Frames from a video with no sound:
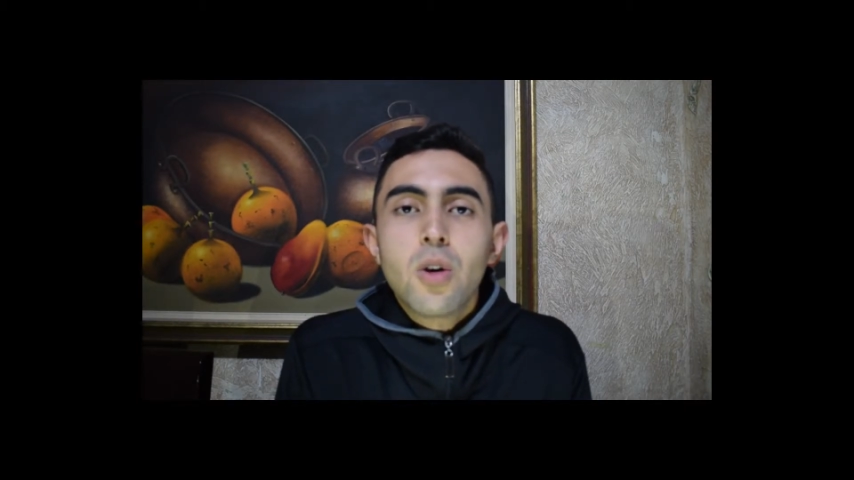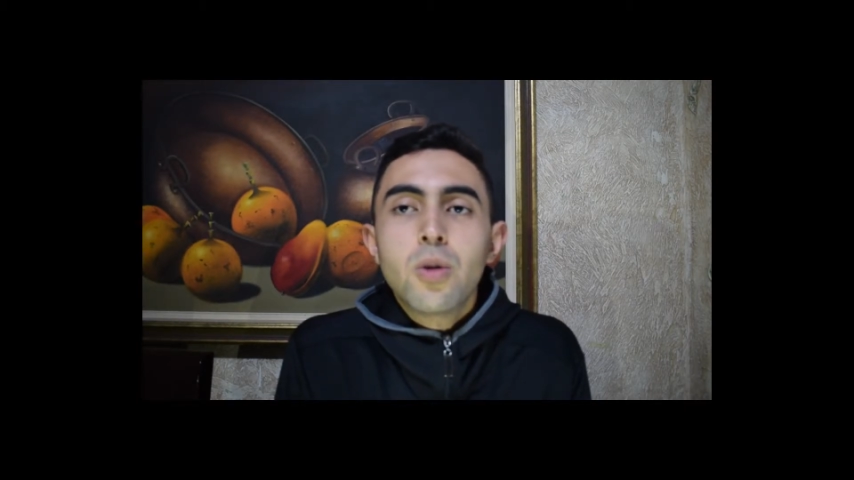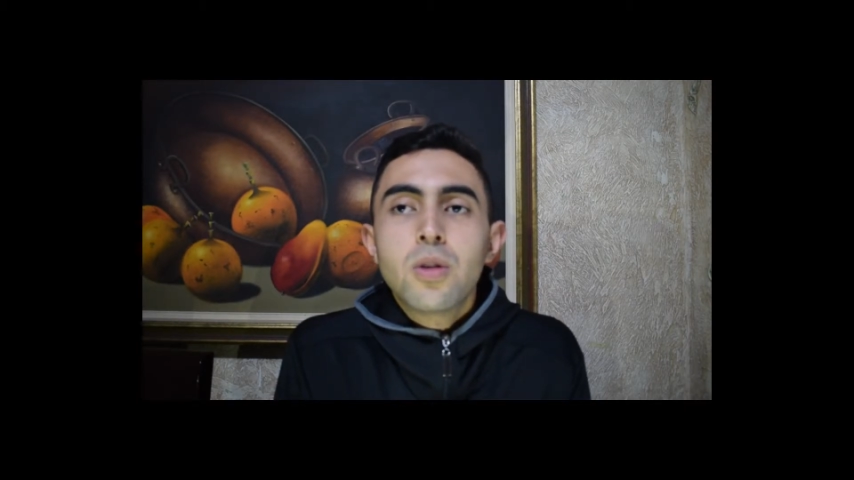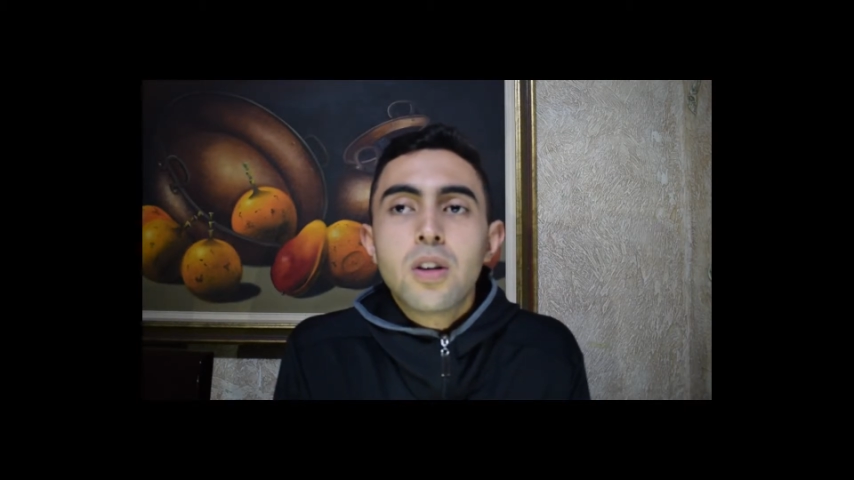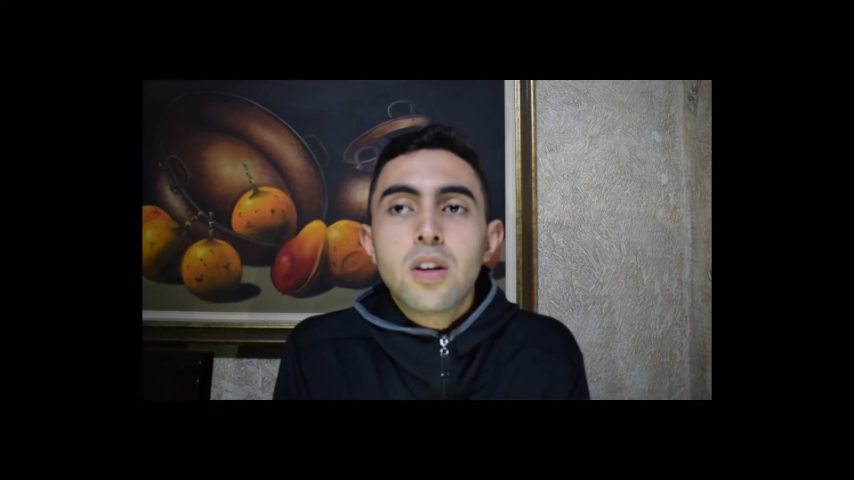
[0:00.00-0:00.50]

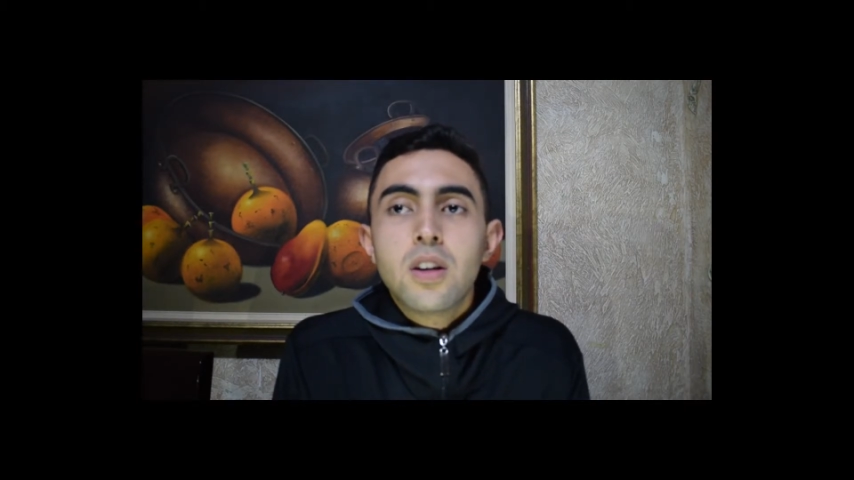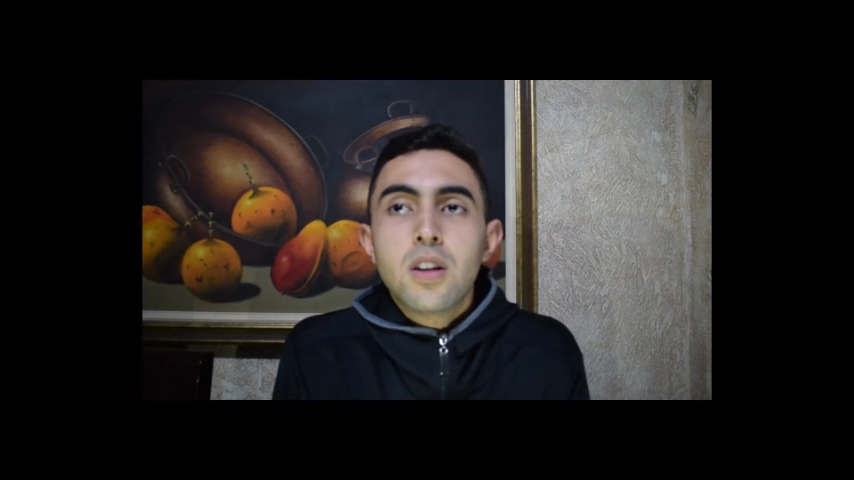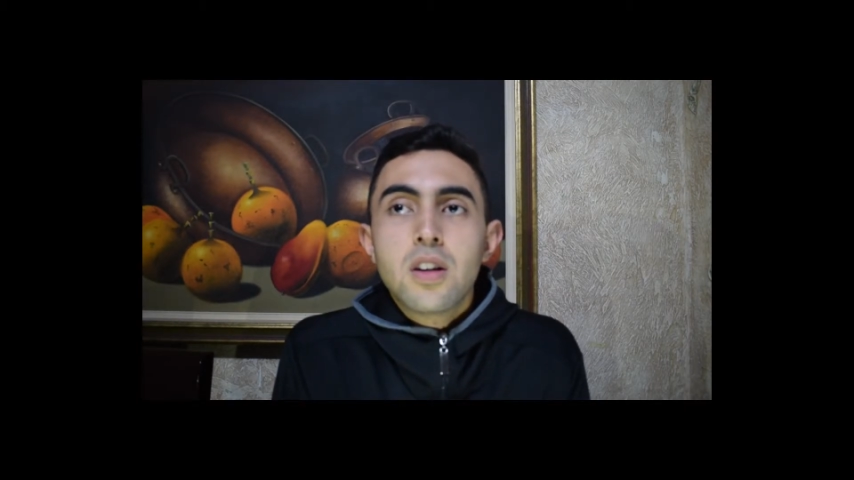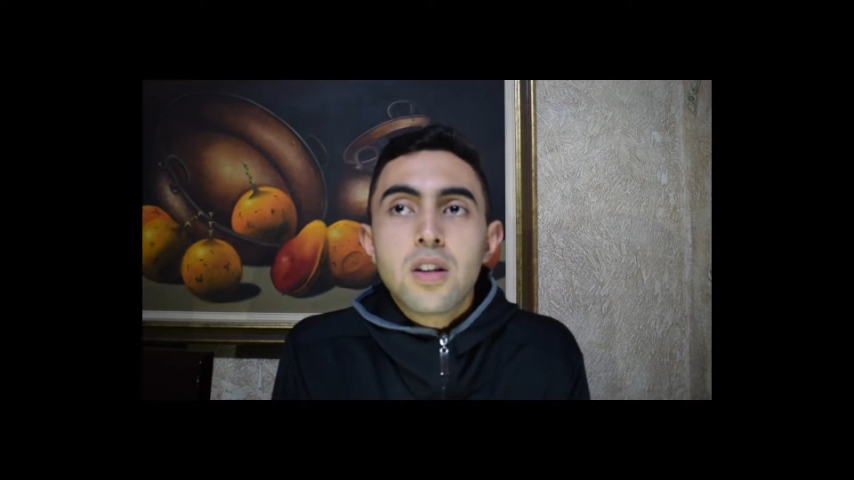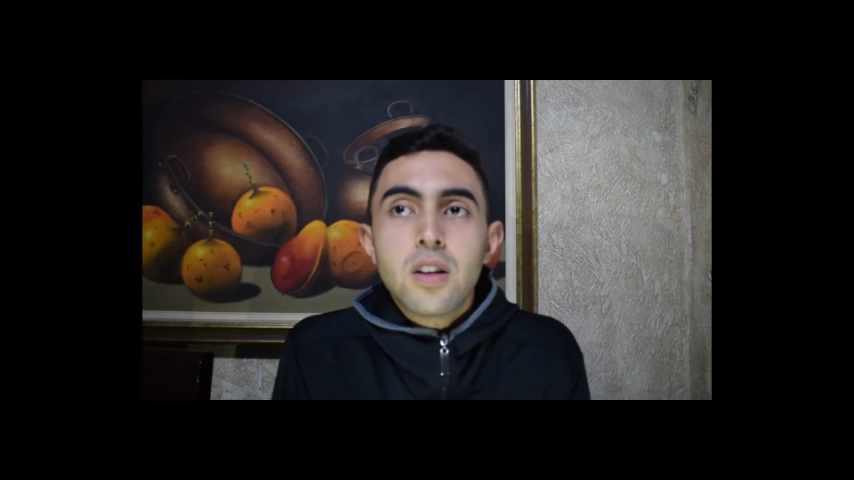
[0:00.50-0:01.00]
people
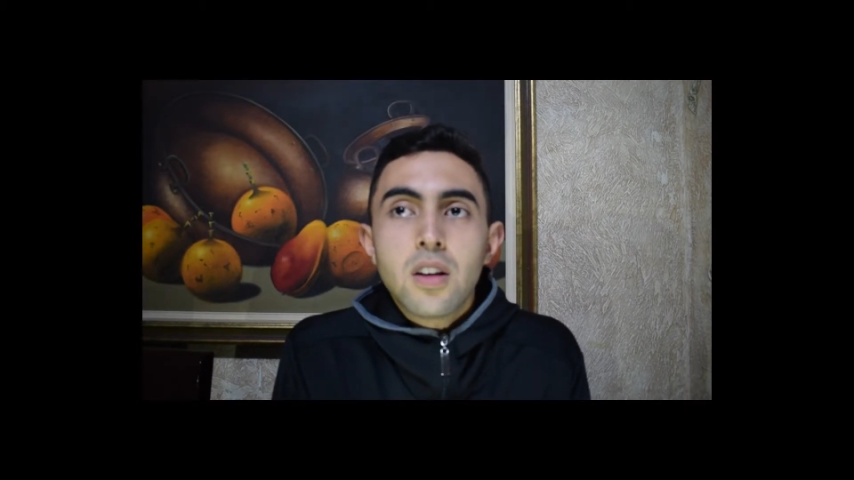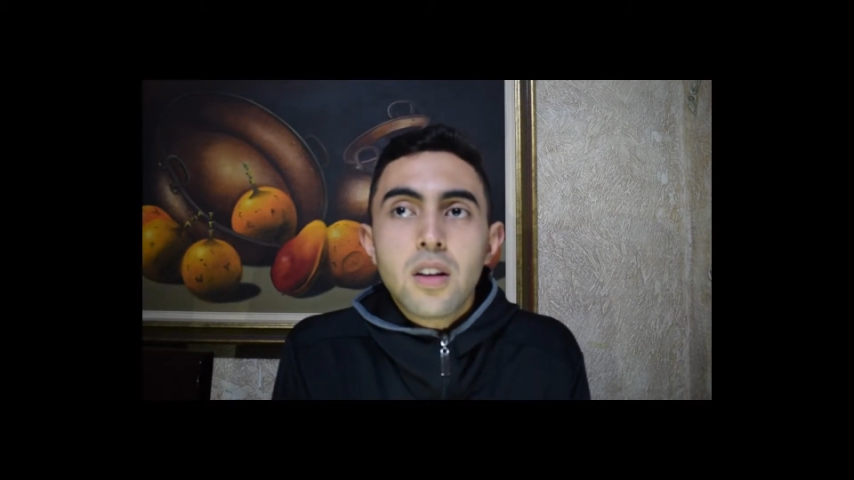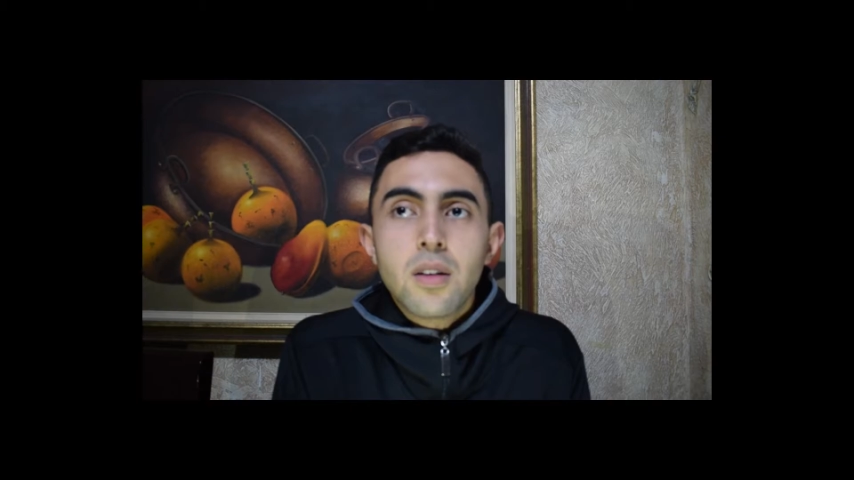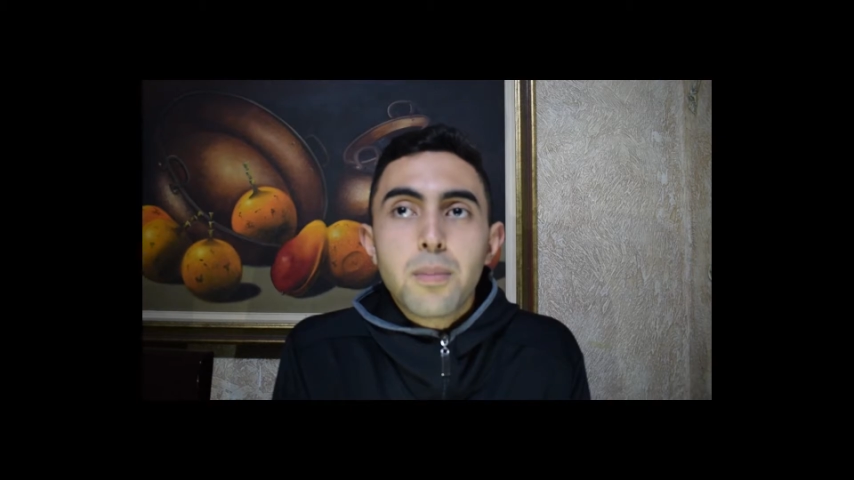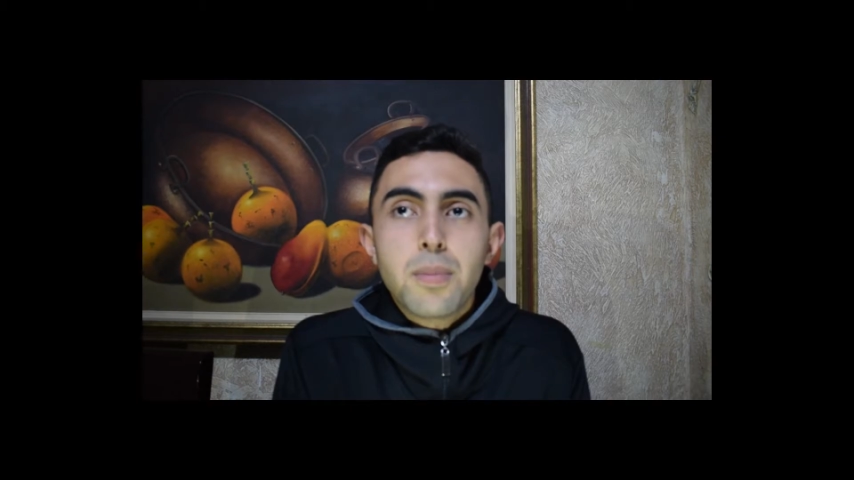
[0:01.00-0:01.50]
know
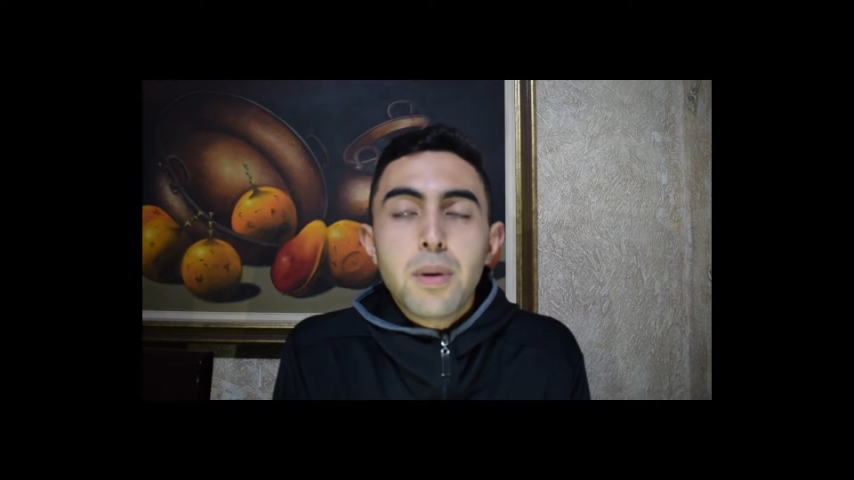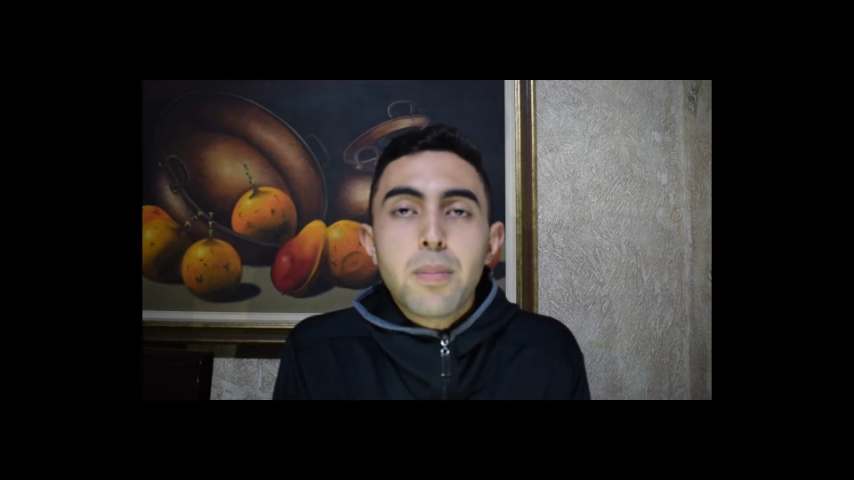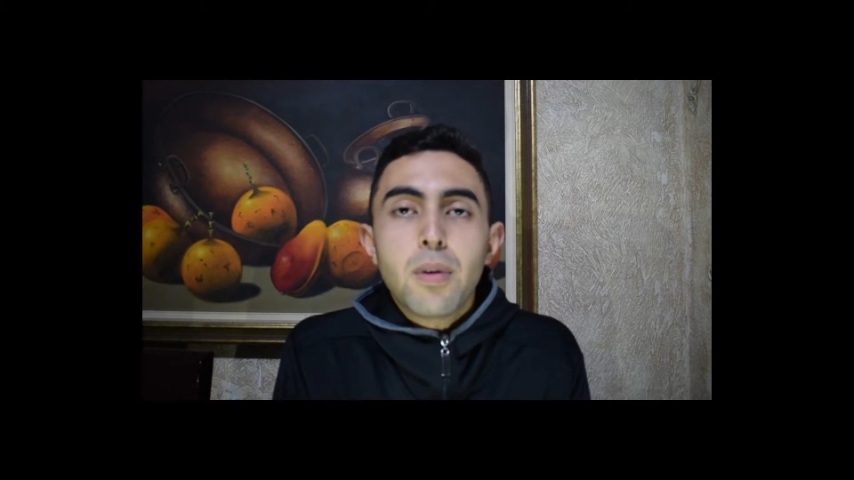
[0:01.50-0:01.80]
that